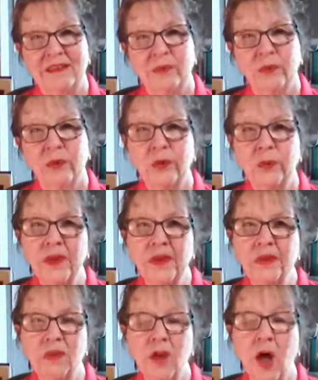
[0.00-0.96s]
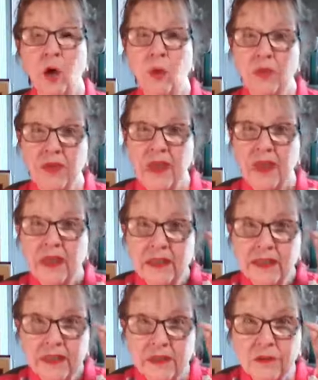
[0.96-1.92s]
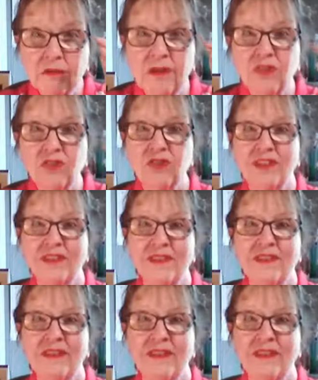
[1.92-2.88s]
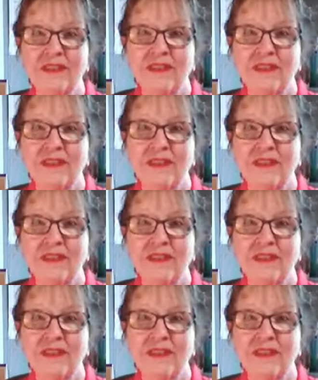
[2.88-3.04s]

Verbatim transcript: We're going along with a clear vision